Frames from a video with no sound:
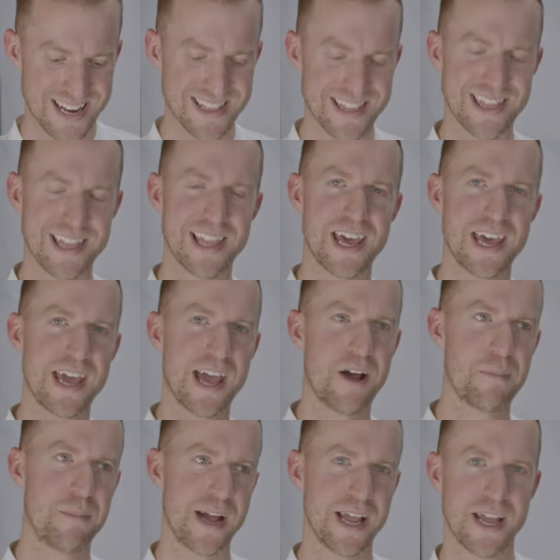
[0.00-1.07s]
and lay
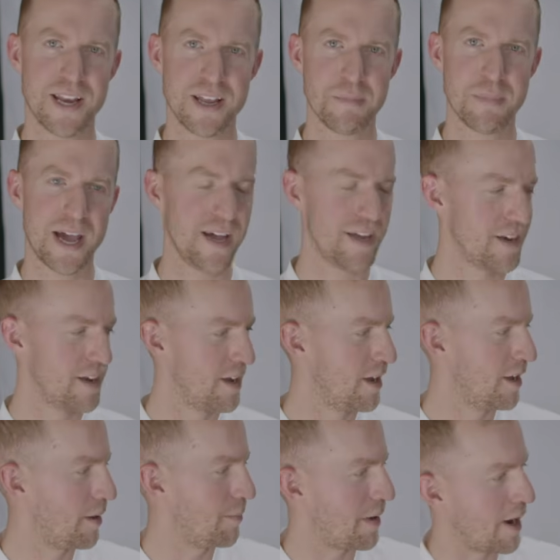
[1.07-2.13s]
out my hitting mat,
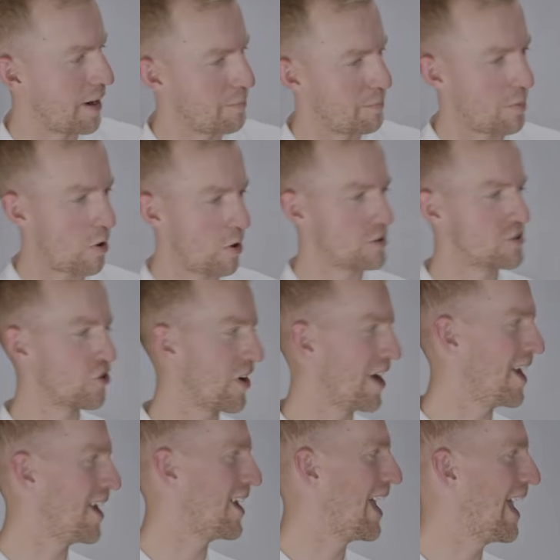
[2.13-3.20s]
my ball
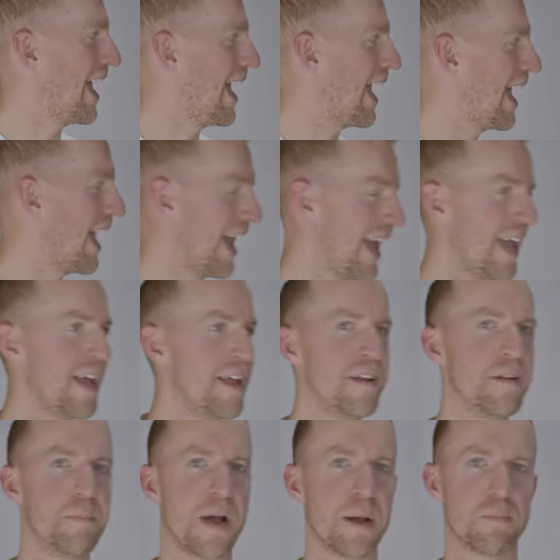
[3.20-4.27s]
tray, and
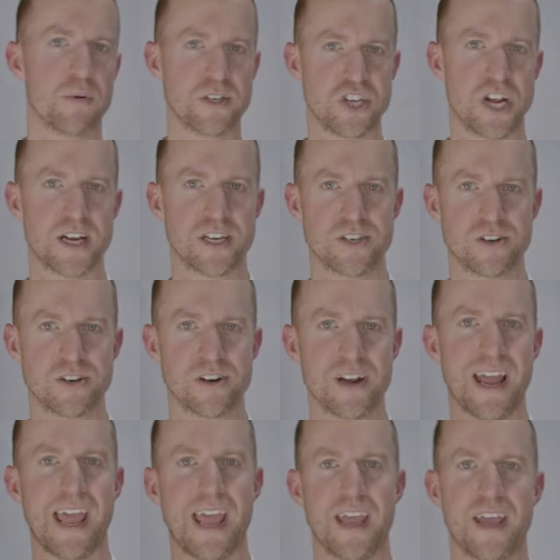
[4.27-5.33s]
my projector
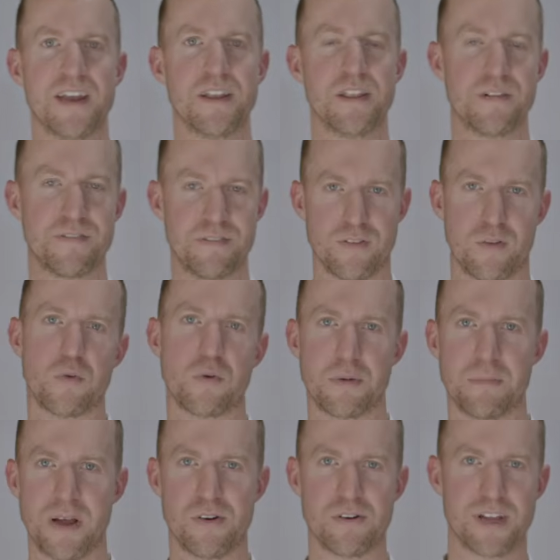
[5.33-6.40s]
and the floor
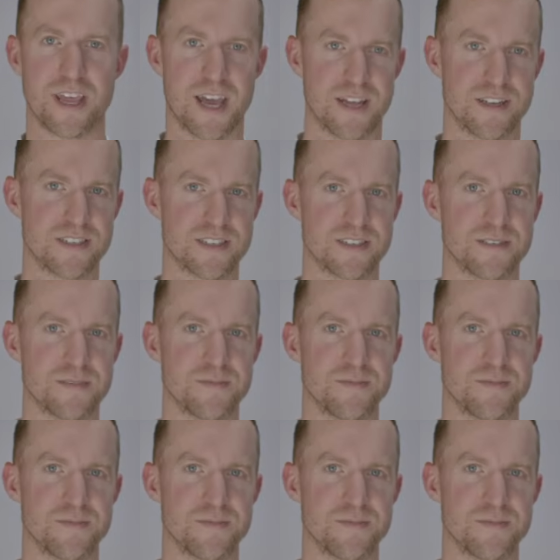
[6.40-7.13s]
mount case.